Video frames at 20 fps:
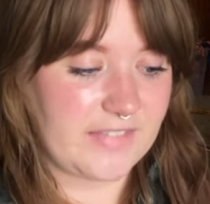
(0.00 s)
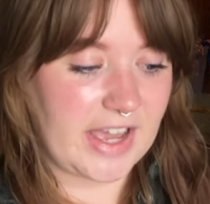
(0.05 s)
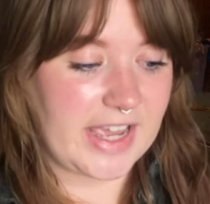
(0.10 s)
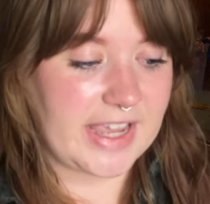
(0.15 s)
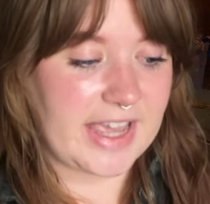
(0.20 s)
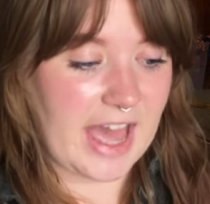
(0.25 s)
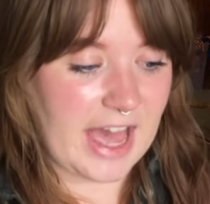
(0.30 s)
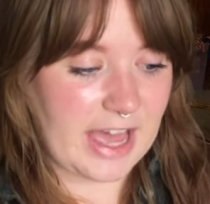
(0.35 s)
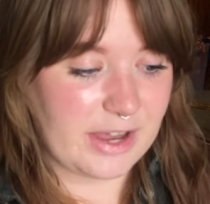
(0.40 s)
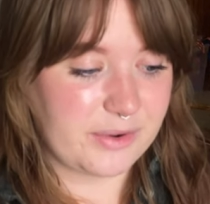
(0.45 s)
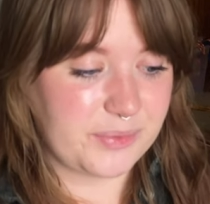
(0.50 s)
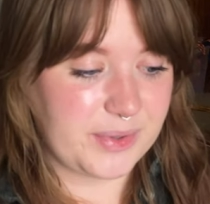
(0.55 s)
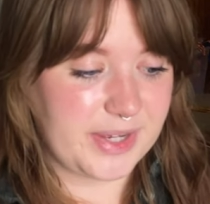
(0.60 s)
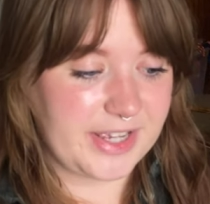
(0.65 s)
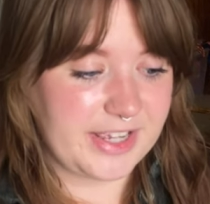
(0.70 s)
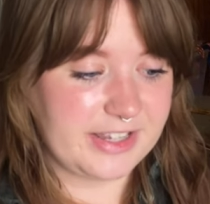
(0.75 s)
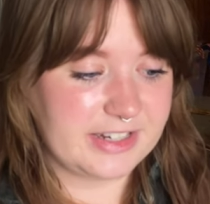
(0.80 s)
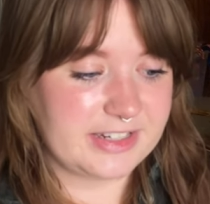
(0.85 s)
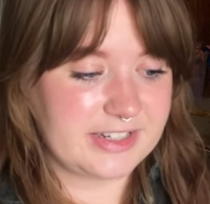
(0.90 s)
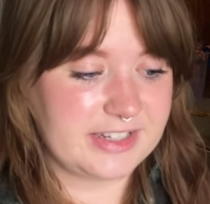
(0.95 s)
I can't
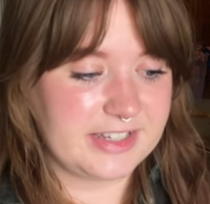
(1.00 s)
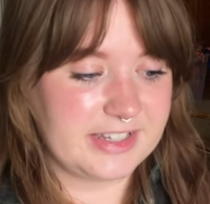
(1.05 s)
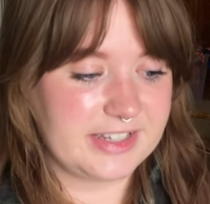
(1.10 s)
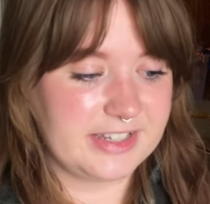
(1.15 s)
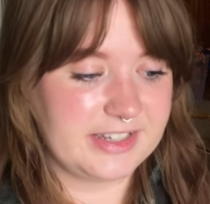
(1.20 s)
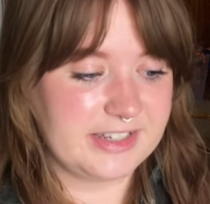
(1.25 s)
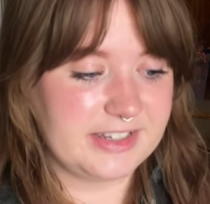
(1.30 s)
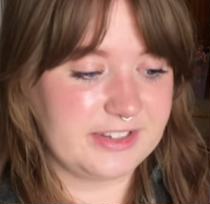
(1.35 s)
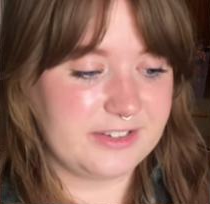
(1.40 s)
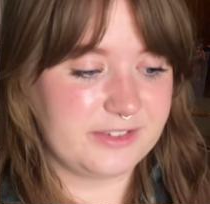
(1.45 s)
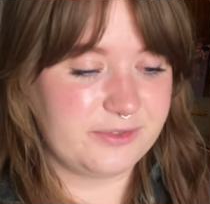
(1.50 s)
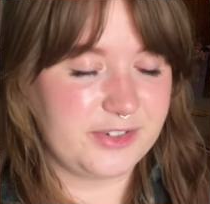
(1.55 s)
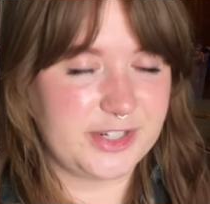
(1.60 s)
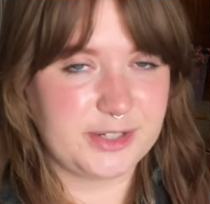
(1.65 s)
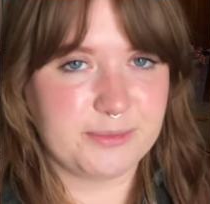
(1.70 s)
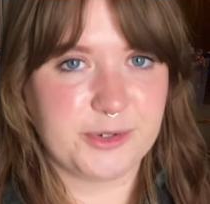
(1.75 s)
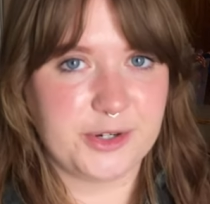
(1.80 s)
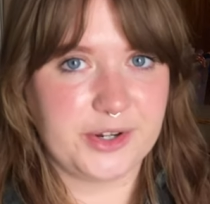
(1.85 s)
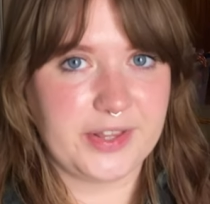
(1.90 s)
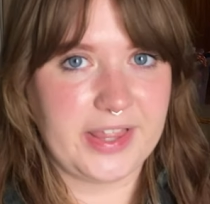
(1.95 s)
wait to
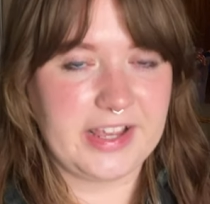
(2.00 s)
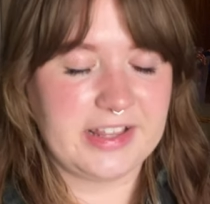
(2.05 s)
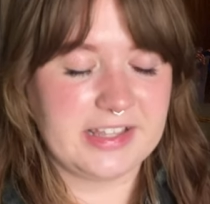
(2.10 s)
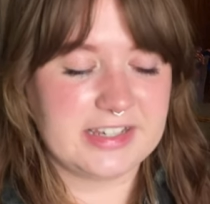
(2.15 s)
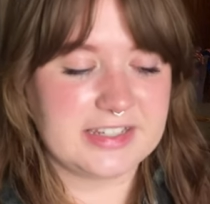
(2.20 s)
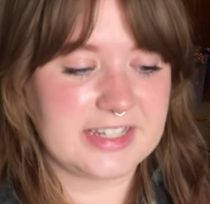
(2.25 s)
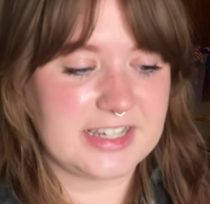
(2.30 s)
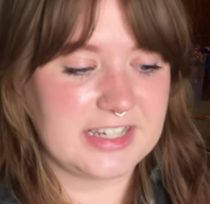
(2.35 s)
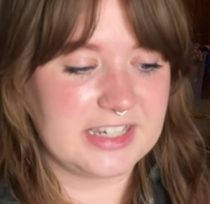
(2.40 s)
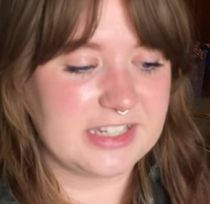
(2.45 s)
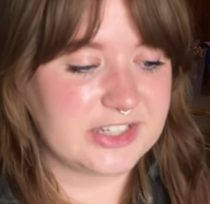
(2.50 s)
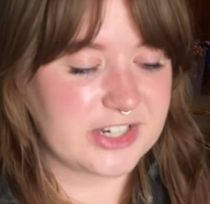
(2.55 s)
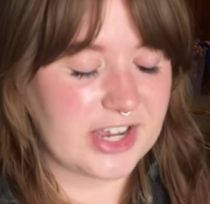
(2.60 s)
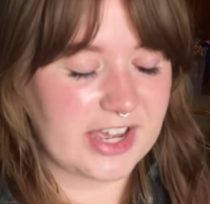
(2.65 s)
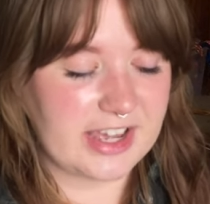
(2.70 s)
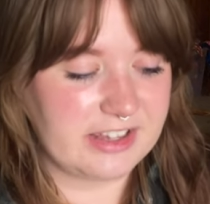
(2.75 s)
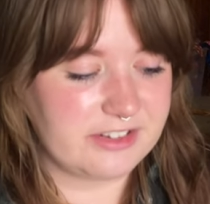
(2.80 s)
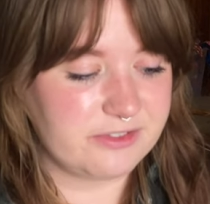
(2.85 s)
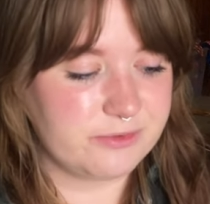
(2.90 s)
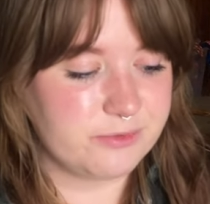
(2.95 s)
read more Lyla Sage.
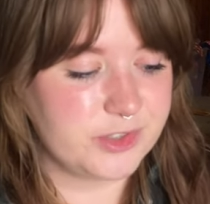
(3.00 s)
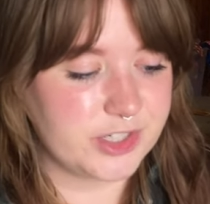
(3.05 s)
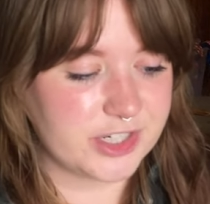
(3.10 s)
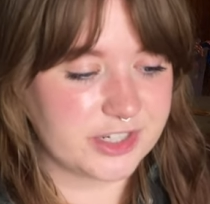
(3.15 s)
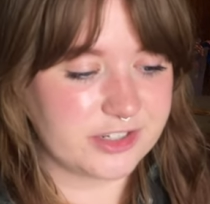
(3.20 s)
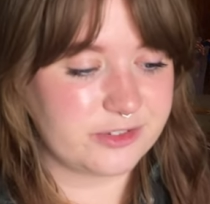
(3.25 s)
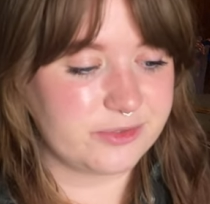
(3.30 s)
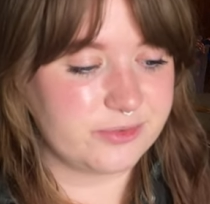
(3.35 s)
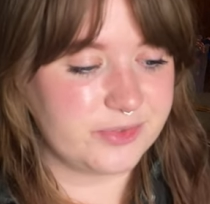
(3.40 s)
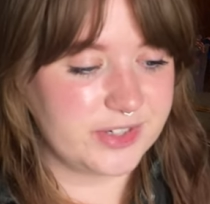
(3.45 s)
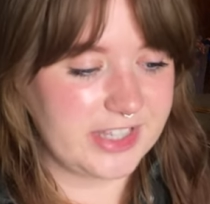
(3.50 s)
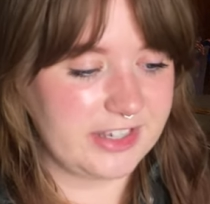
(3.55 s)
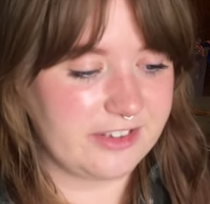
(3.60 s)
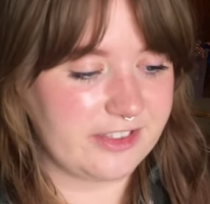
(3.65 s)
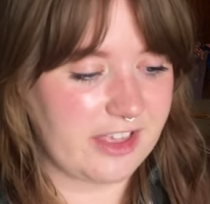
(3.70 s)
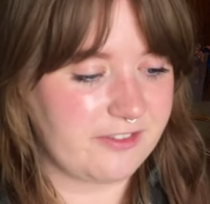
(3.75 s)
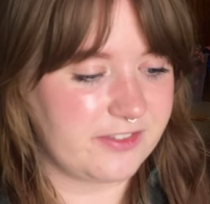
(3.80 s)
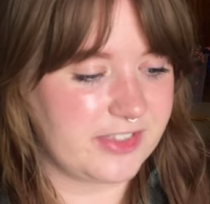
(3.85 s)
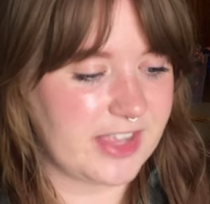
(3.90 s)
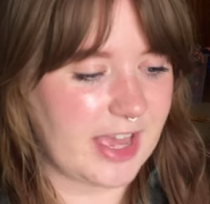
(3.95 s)
I just really
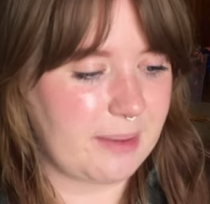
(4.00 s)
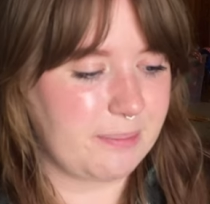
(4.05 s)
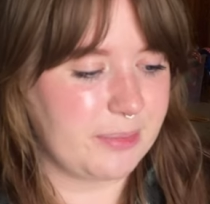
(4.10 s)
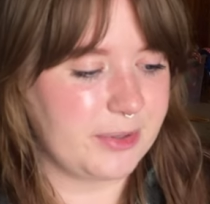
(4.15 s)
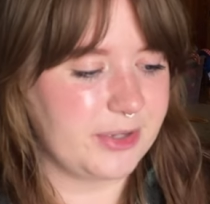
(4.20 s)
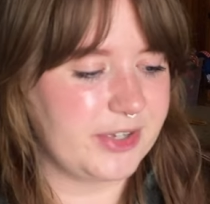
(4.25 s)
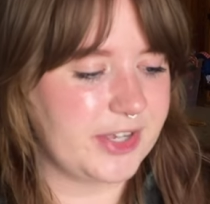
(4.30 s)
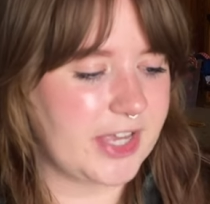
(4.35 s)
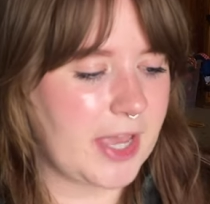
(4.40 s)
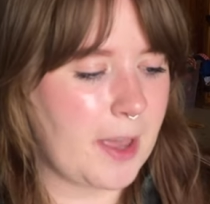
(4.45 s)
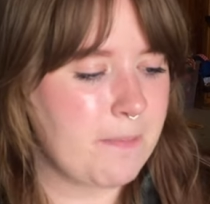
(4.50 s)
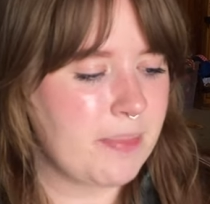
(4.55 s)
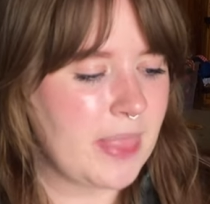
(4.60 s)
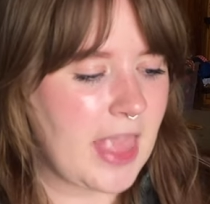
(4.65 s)
loved that book.